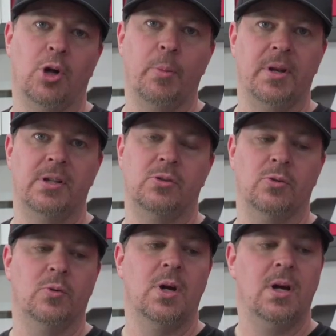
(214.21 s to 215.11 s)

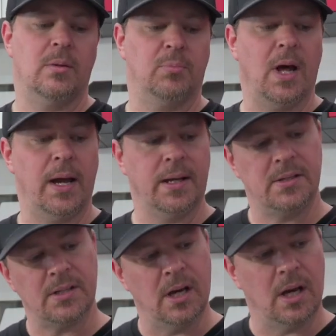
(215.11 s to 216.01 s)
OBD2
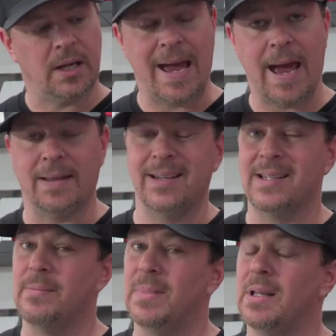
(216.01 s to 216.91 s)
compliant cat. That
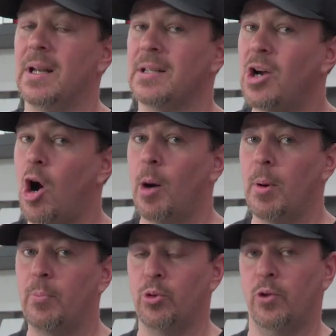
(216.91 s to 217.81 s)
doesn't mean that it's
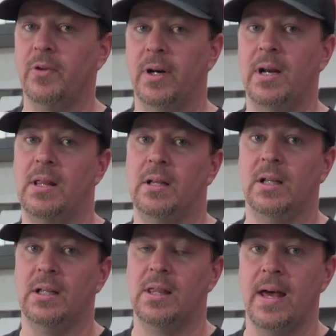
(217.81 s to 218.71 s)
carb approved or anything
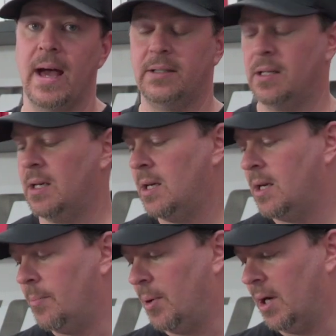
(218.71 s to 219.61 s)
like that.
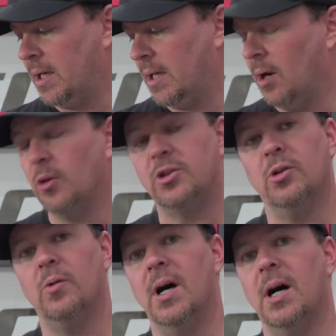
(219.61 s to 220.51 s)
But it
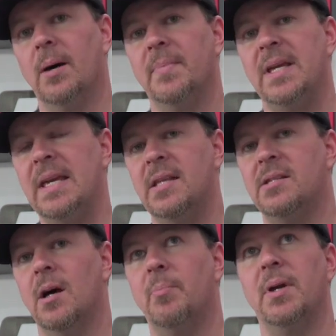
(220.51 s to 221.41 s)
also
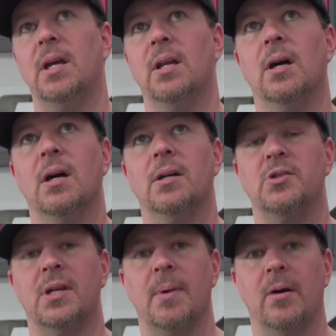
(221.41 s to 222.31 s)
heats up in, you
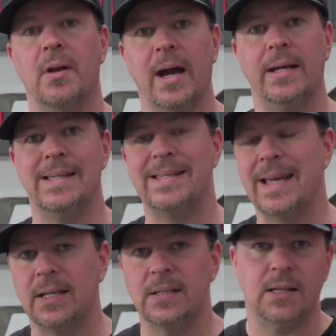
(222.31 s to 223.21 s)
said about 9
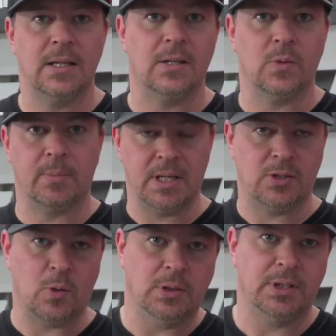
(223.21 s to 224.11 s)
seconds, I think is what I'm getting
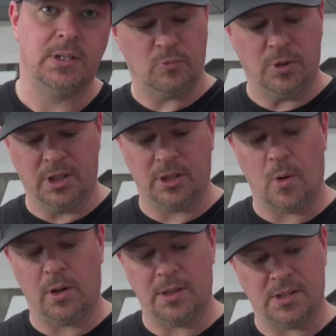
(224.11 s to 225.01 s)
told here. Really good
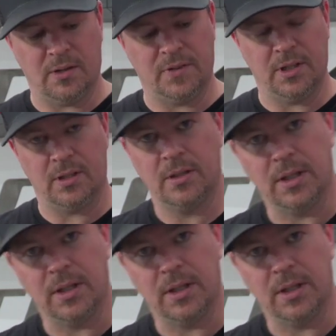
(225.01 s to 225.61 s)
quality stuff here.